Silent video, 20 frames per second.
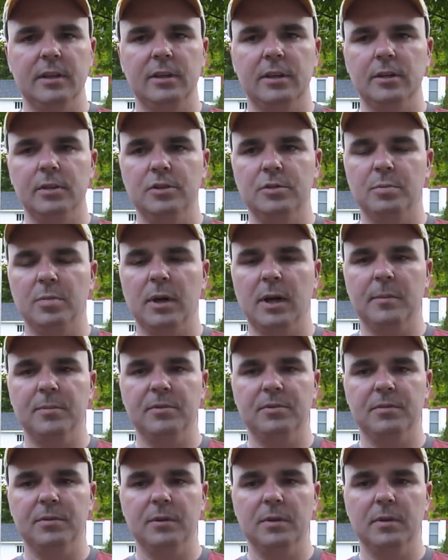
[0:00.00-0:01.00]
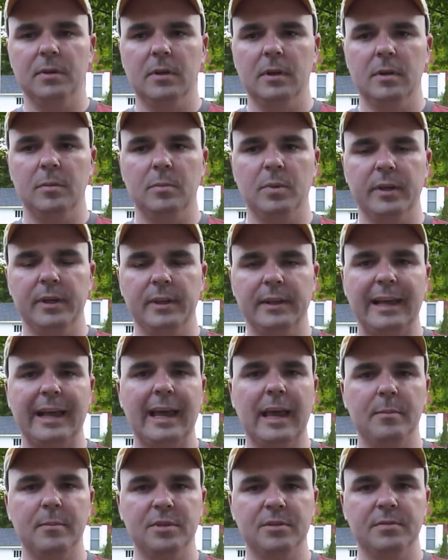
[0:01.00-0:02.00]
Huge props for bringing the
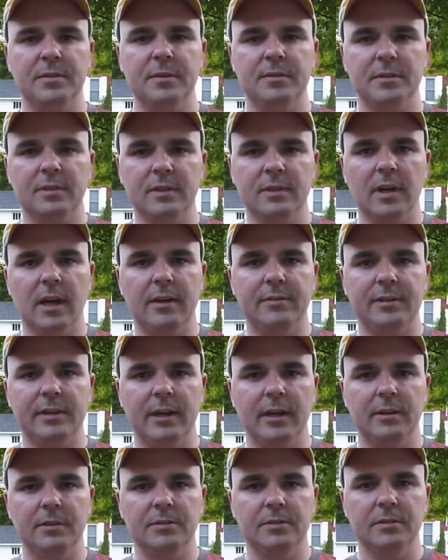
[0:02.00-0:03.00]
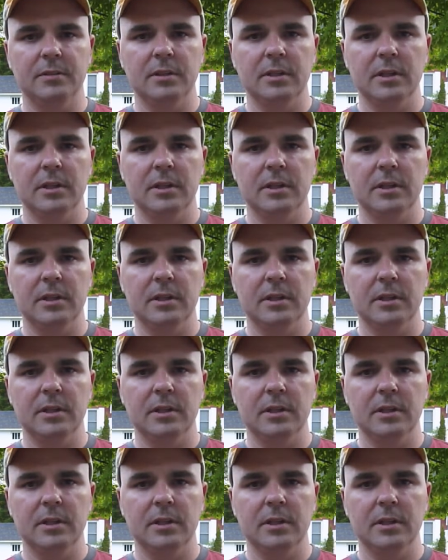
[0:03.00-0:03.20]
atmosphere to the coffee house.